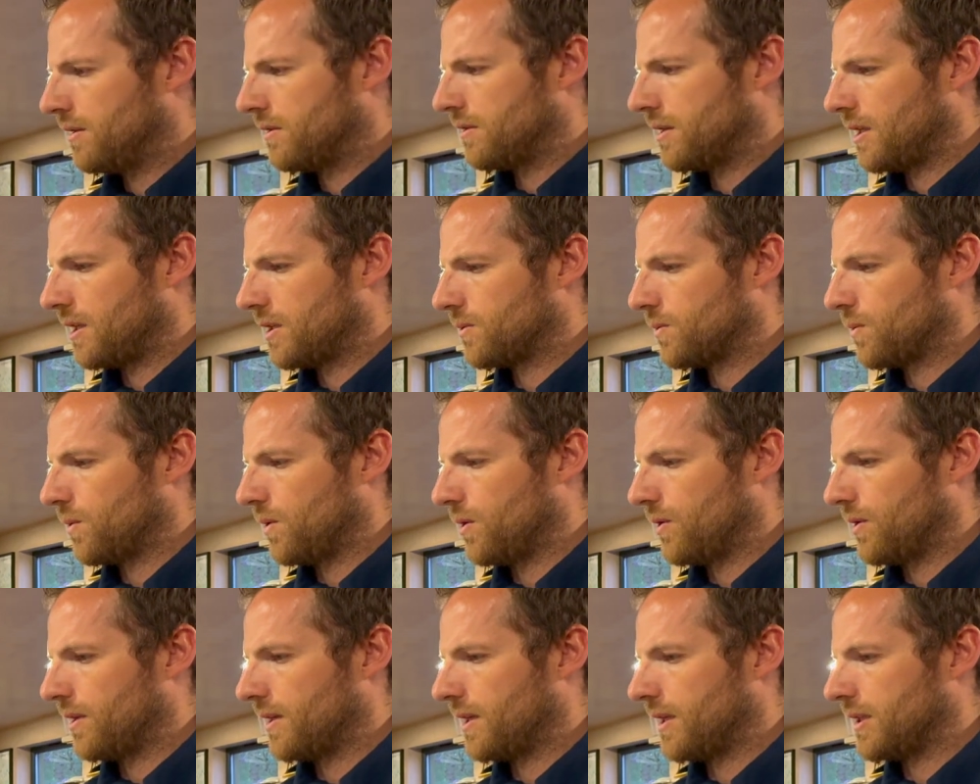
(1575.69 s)
This
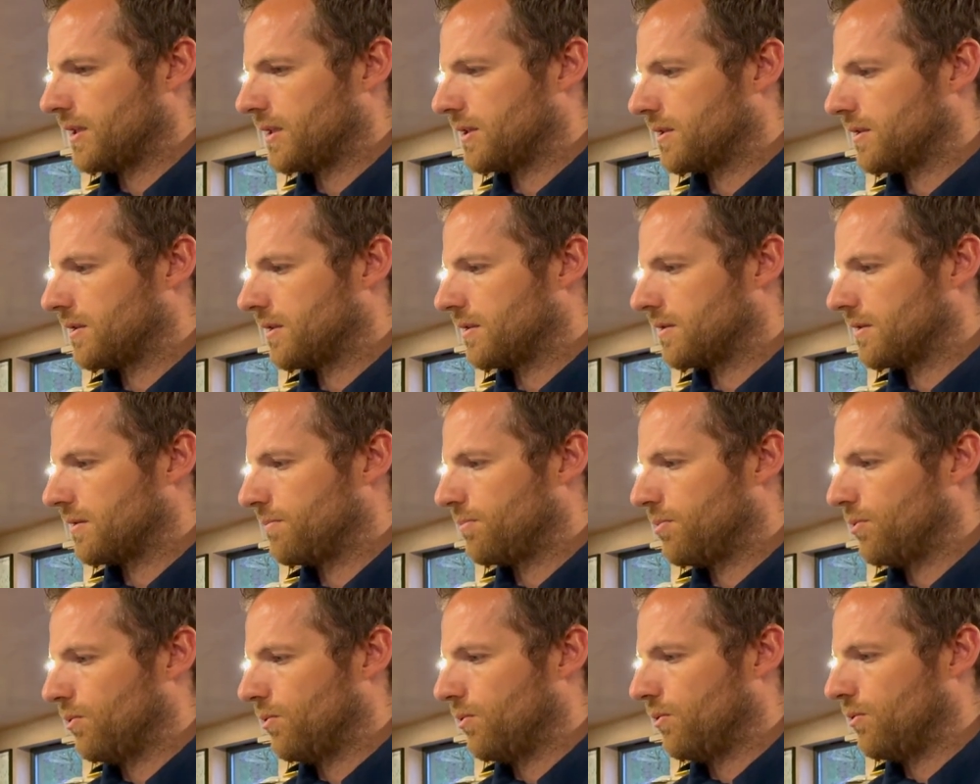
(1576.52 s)
one is to
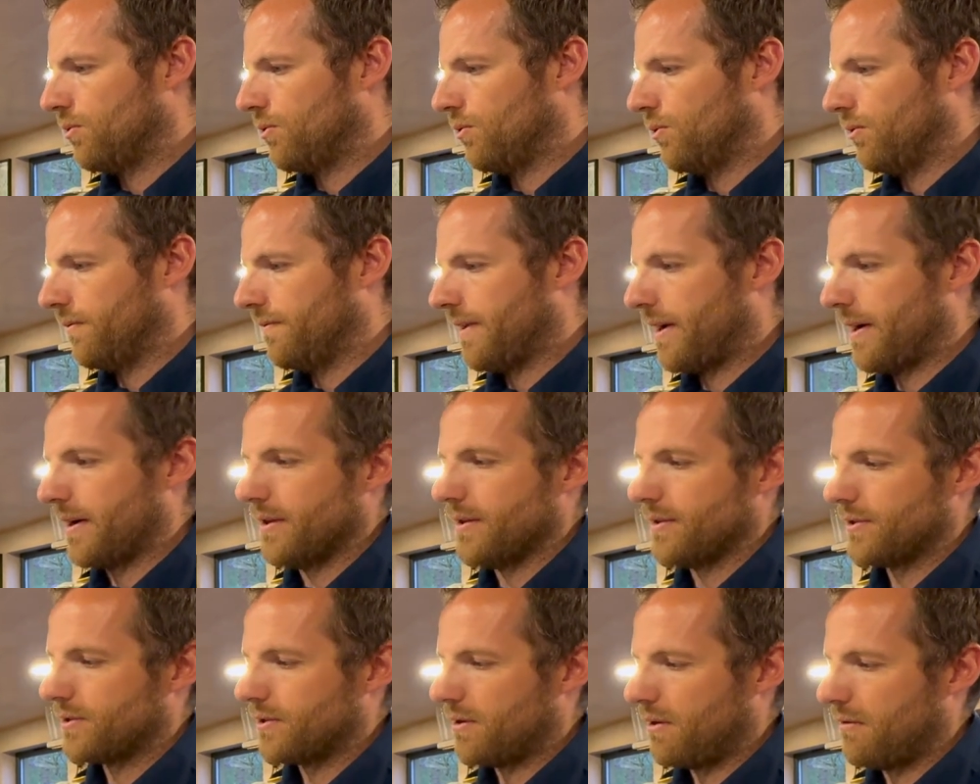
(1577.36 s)
support all
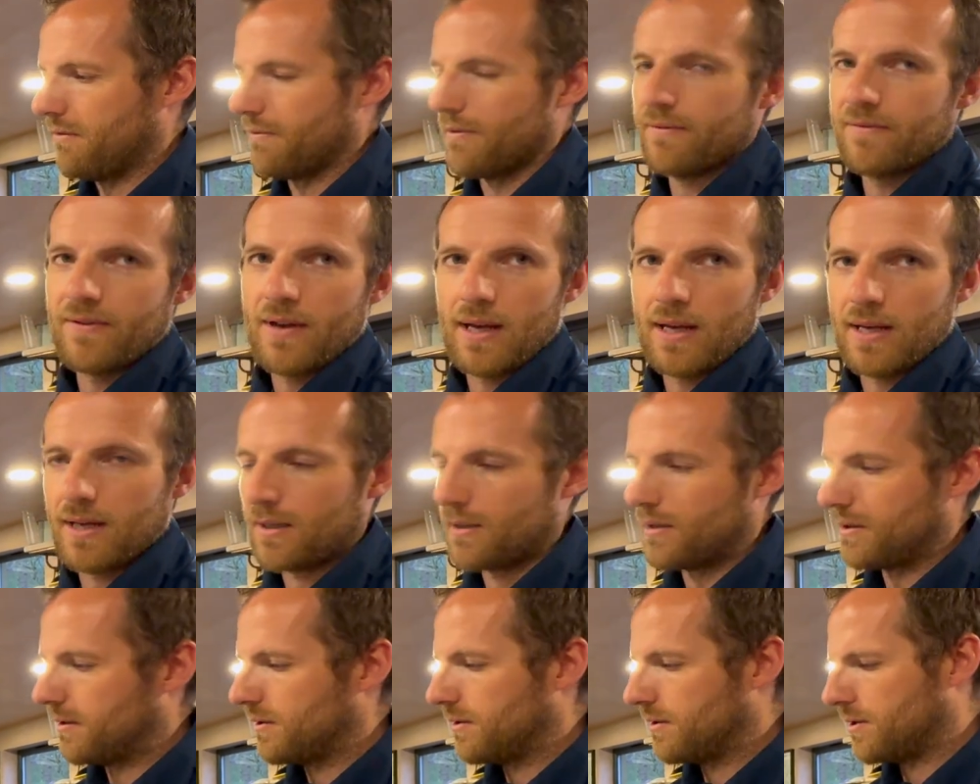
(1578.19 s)
variants of the
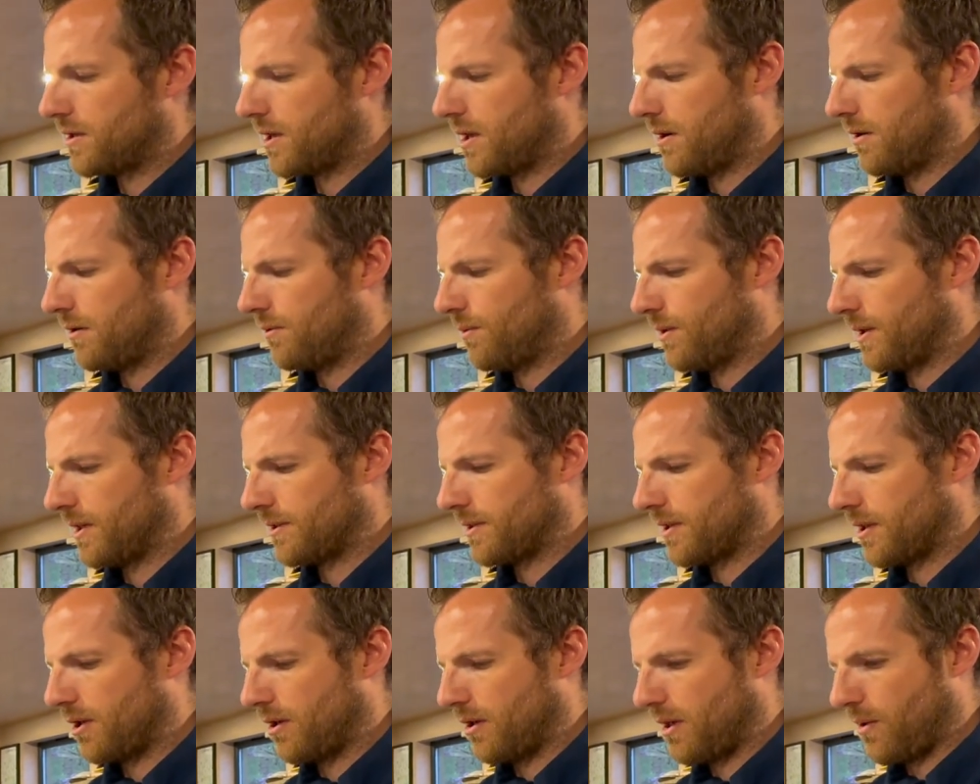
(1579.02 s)
Fathead. So when I
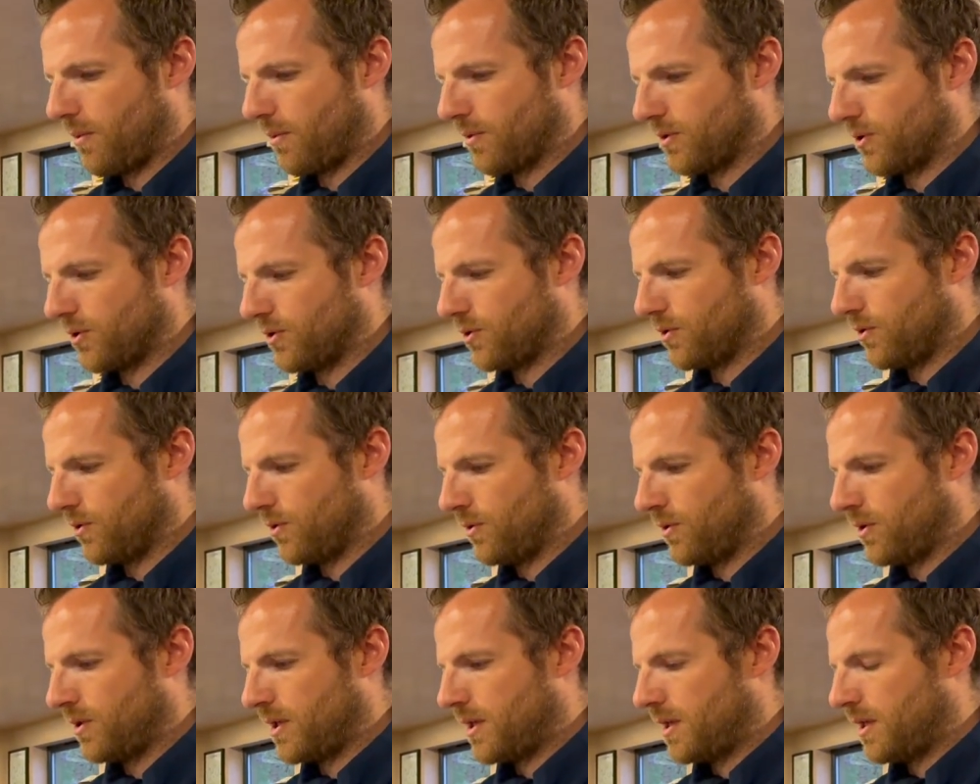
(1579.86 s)
said earlier I wasn't
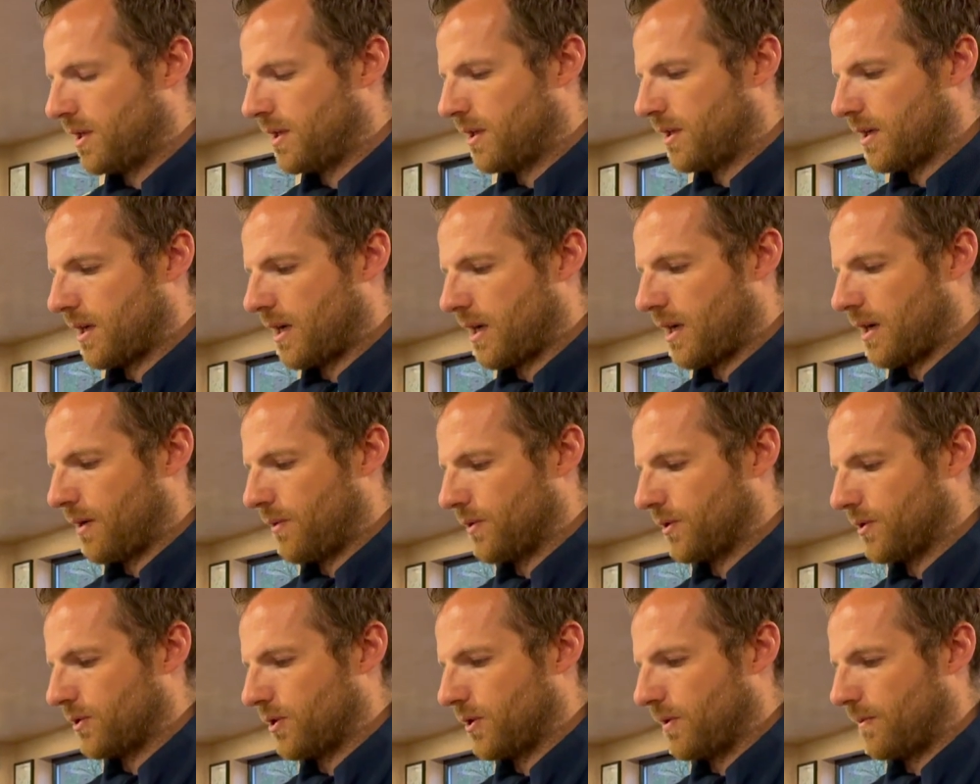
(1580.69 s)
sure, I
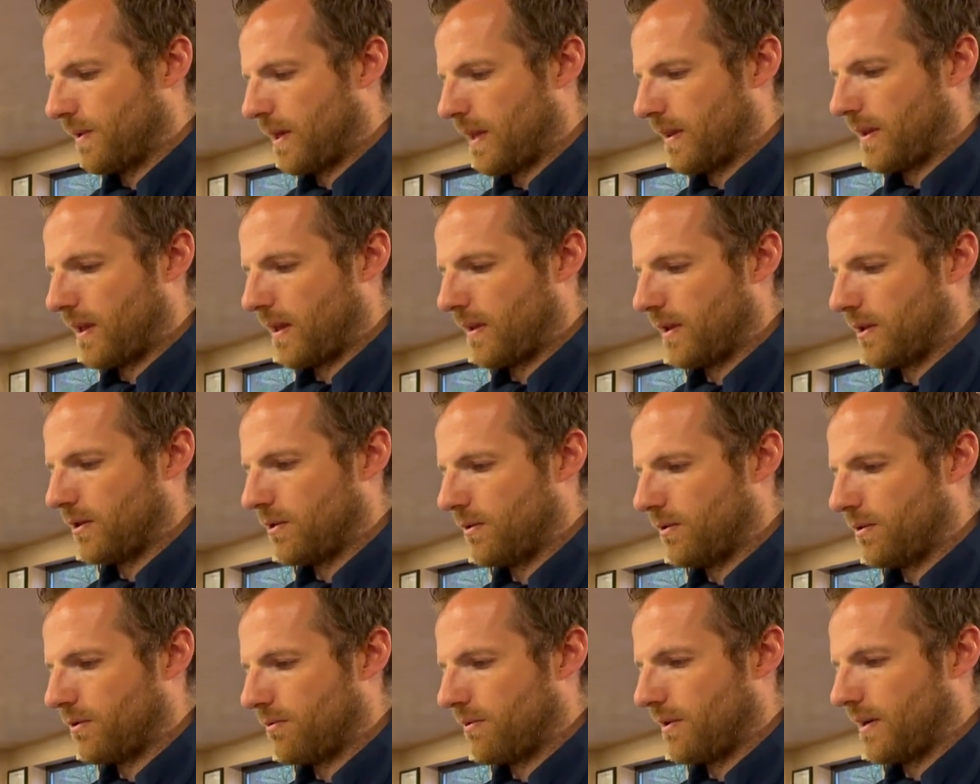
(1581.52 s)
would assume then that they
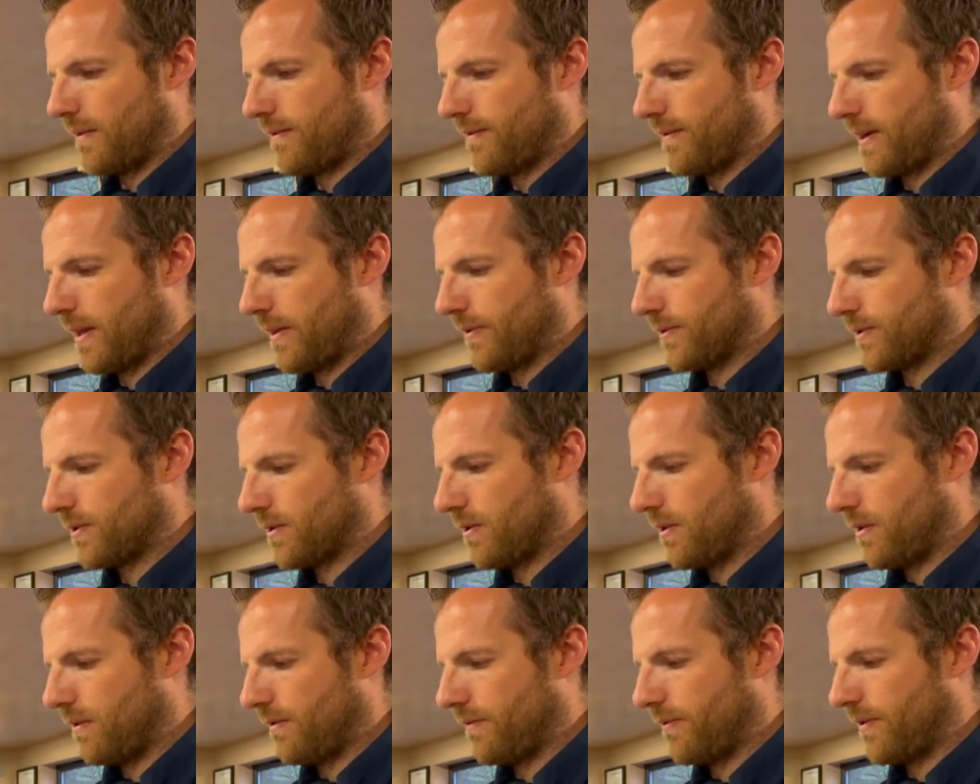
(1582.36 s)
do 3 different lengths
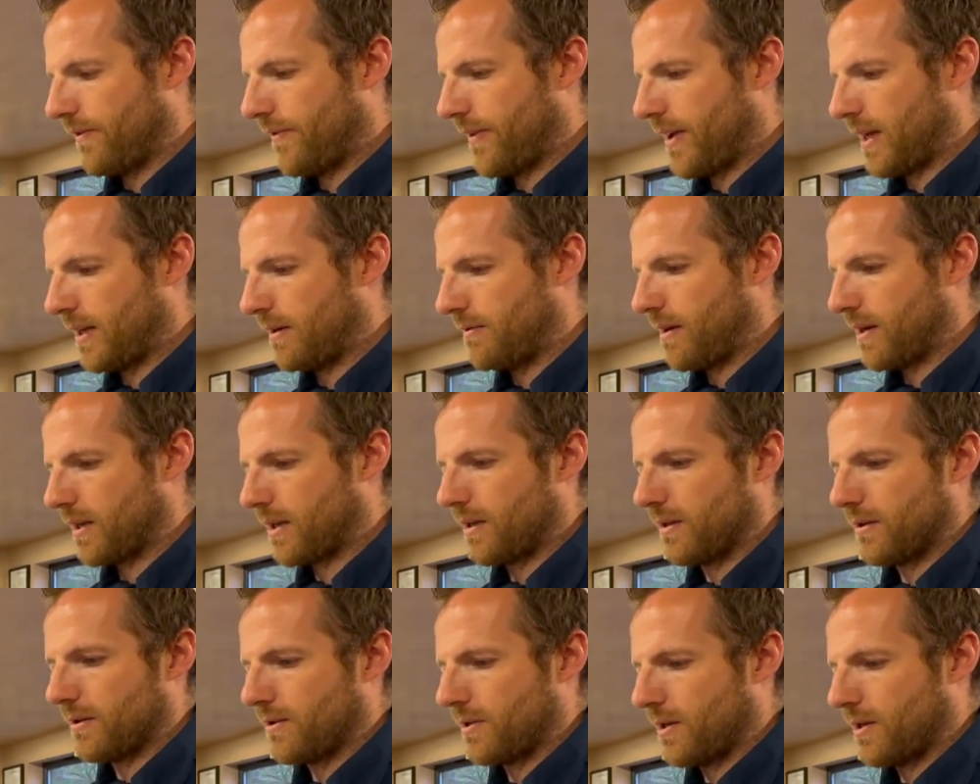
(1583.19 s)
of the Fathead racket.